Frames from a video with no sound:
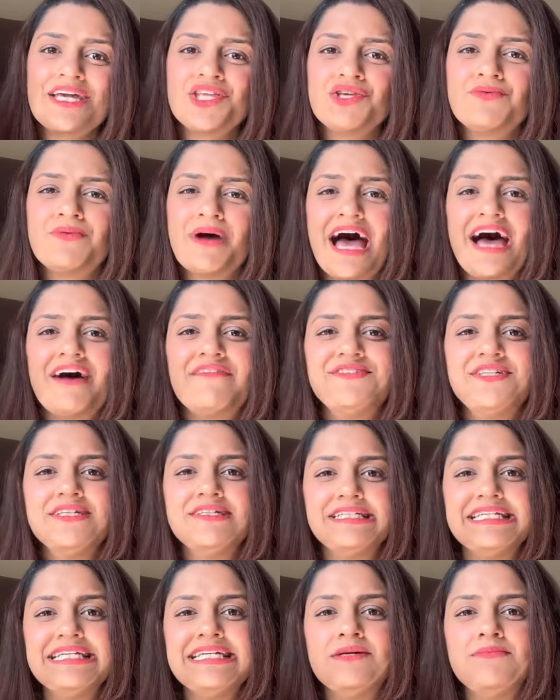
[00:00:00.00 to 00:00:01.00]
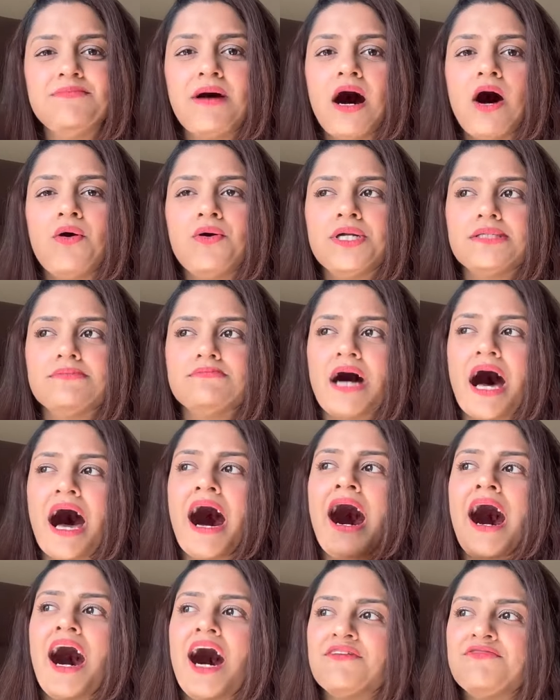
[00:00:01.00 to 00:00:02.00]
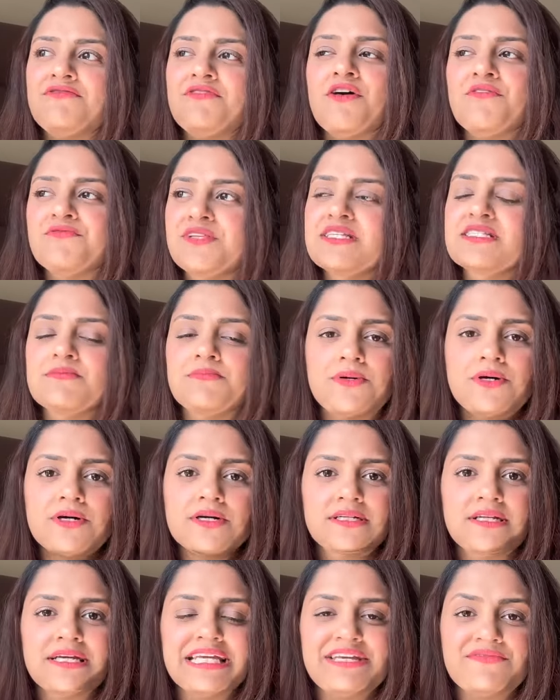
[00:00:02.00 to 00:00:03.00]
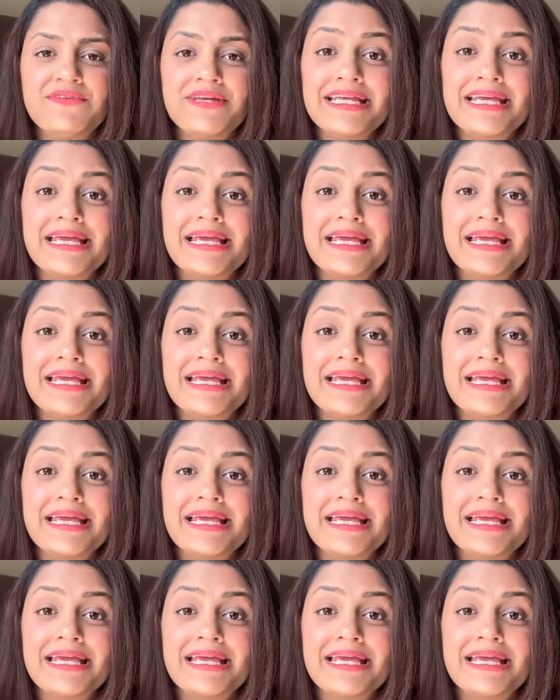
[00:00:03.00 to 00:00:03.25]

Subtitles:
you have to read about half of this book to even